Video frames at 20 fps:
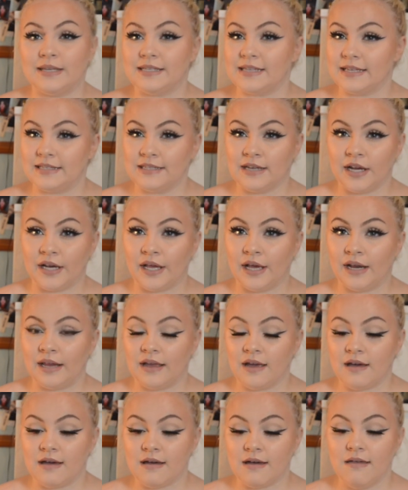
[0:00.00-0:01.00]
because they started
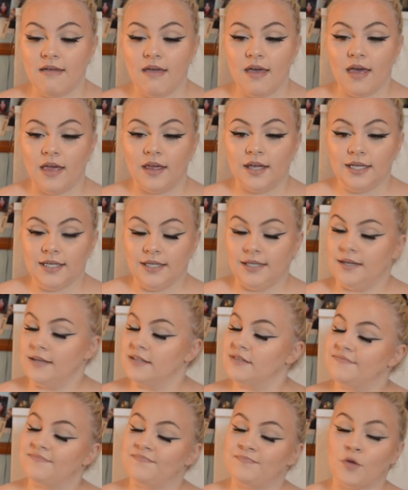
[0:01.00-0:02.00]
earlier.
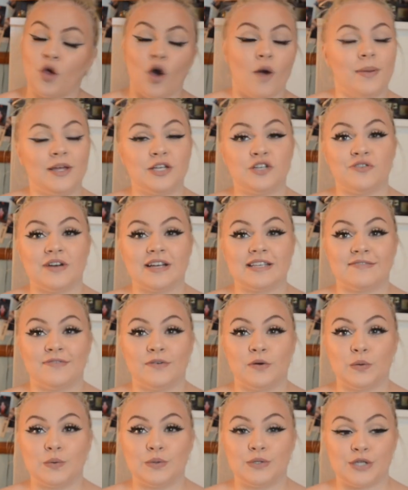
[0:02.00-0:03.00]
Got a bit
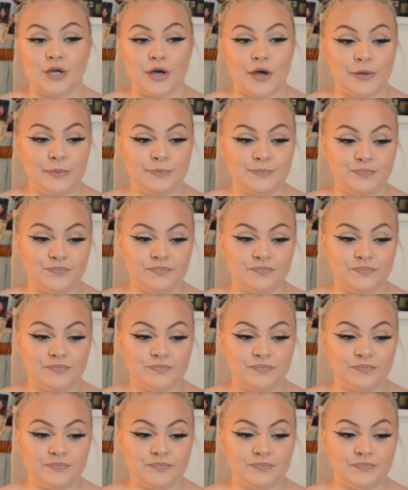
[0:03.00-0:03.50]
stressful, so